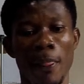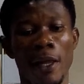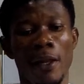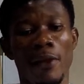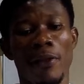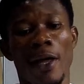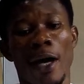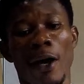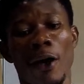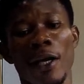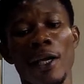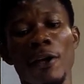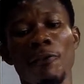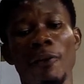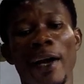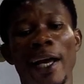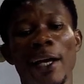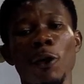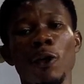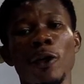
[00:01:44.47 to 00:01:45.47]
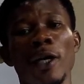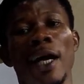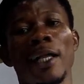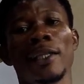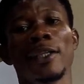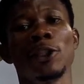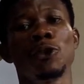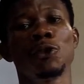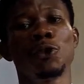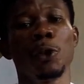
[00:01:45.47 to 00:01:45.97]
Now, if I look at
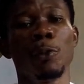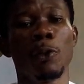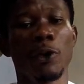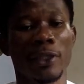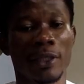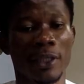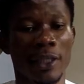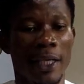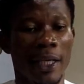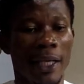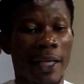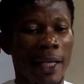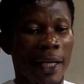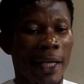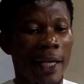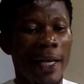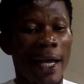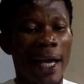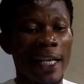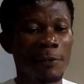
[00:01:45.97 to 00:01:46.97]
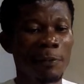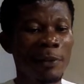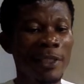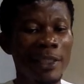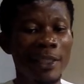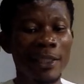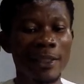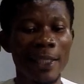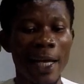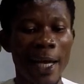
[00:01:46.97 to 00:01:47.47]
this robot, it has been
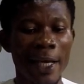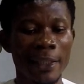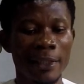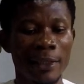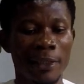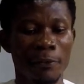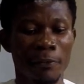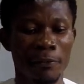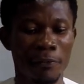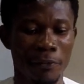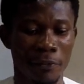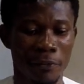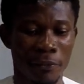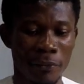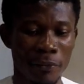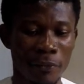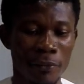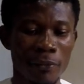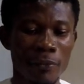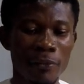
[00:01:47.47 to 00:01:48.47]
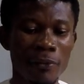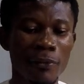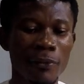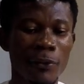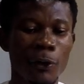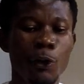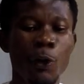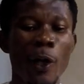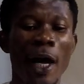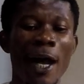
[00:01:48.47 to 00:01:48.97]
designed
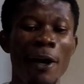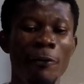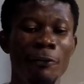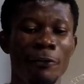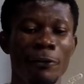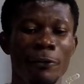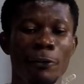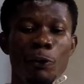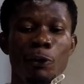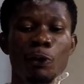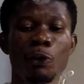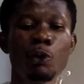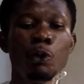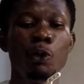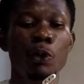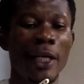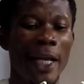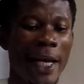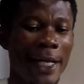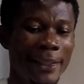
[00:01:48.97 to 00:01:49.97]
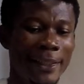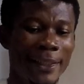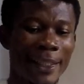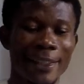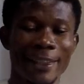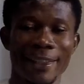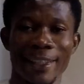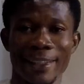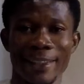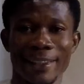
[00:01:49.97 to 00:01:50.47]
to have two light
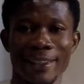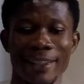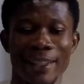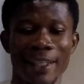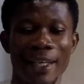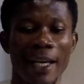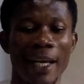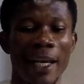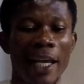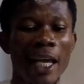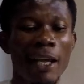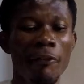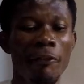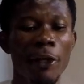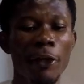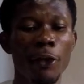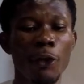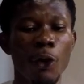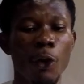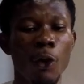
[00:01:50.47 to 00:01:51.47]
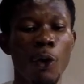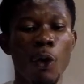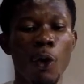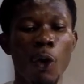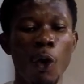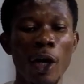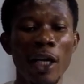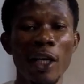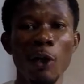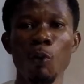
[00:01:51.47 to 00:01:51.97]
sensors, even though
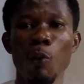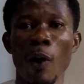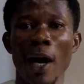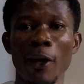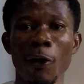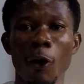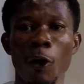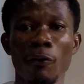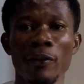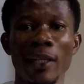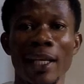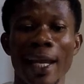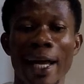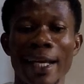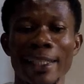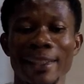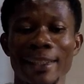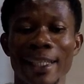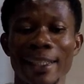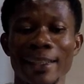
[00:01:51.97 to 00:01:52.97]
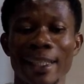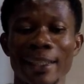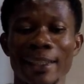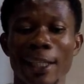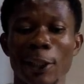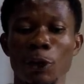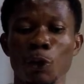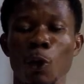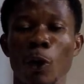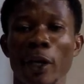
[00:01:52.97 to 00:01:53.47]
only one of the light sensors
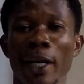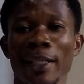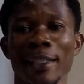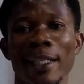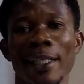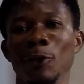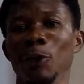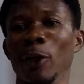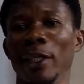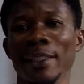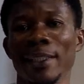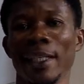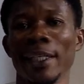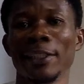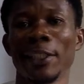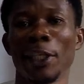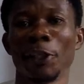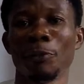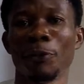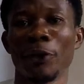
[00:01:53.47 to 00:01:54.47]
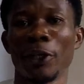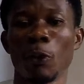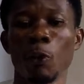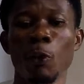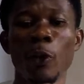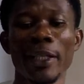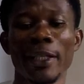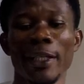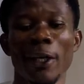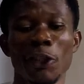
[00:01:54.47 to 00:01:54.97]
is connected to the intelligent brake,
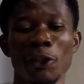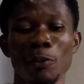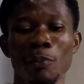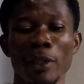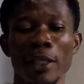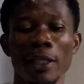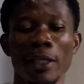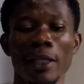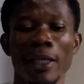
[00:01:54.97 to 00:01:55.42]
which tells me